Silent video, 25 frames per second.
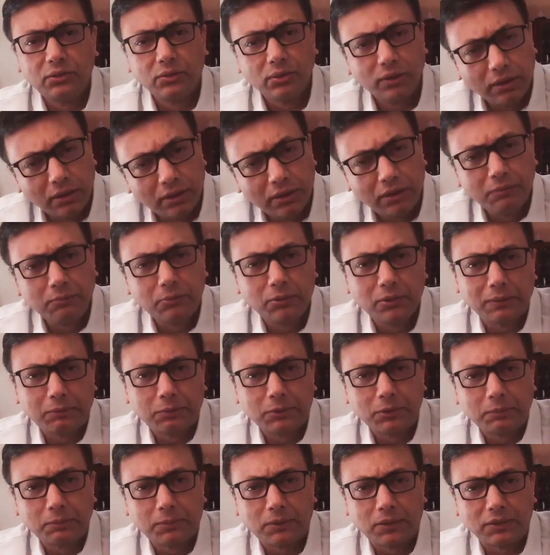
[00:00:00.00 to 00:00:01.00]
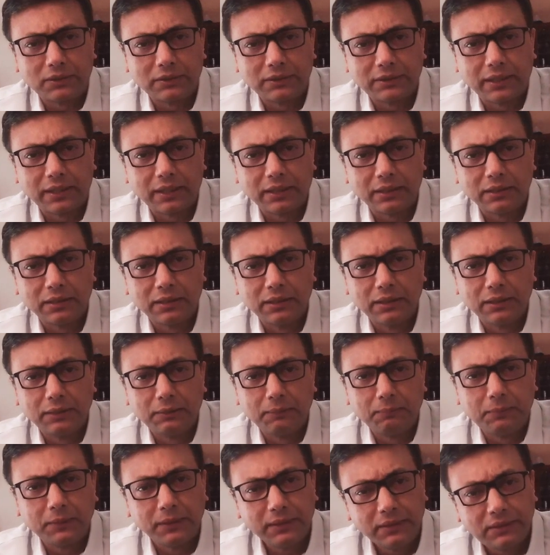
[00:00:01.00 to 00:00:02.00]
To learn more about PowerScale,
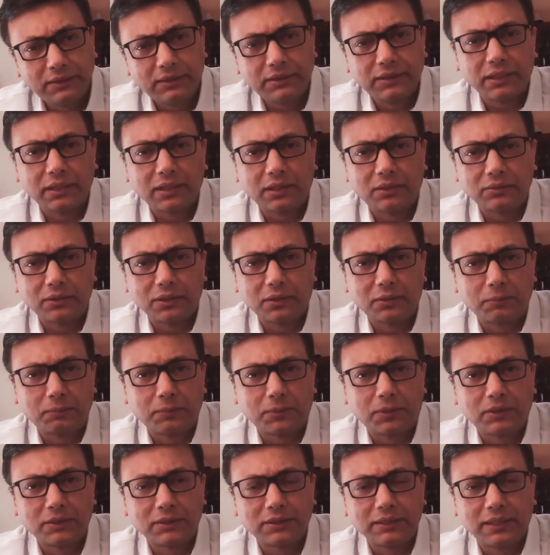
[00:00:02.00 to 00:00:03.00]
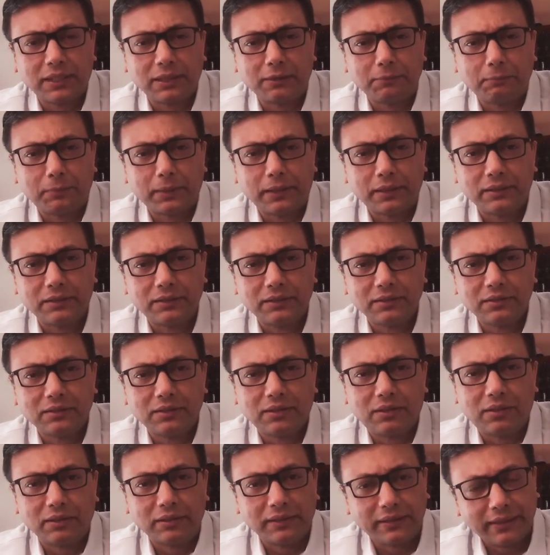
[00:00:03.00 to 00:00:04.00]
please check out our PowerScale page
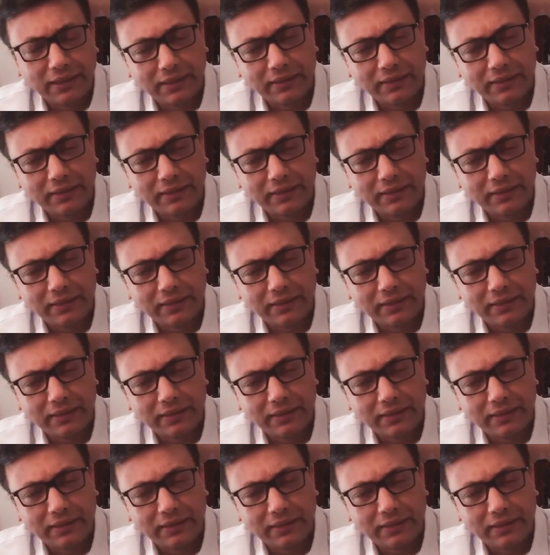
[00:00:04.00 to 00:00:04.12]
on